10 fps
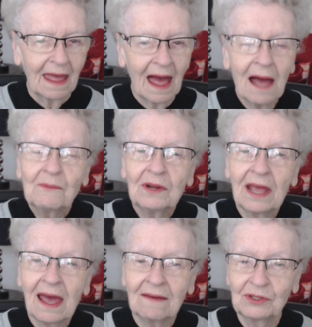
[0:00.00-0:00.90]
I'm going to
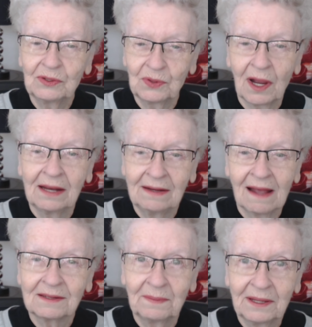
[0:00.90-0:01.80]
have to try
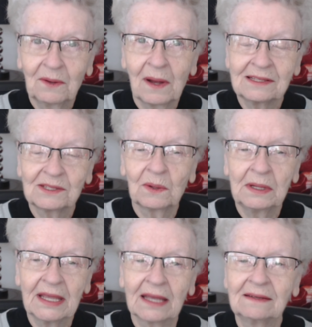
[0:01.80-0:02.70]
not to be quite so
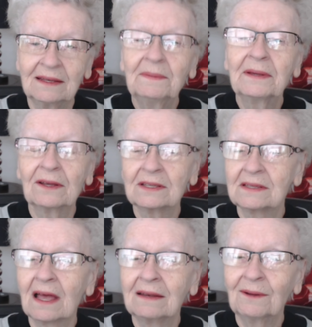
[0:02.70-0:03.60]
addicted because
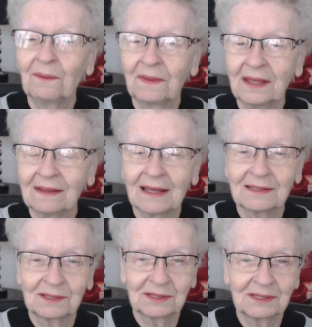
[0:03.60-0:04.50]
I don't think
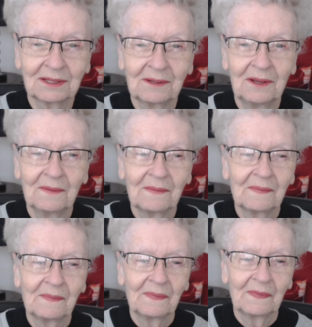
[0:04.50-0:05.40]
that's
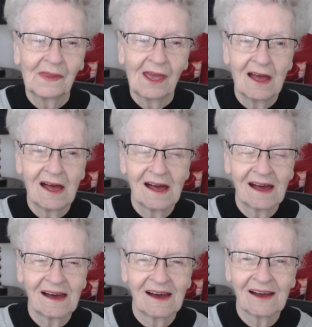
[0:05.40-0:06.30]

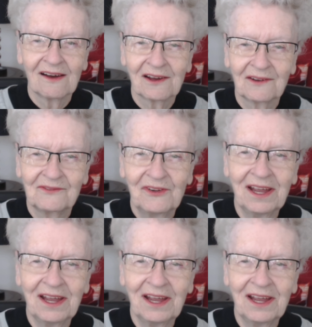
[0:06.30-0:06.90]
um,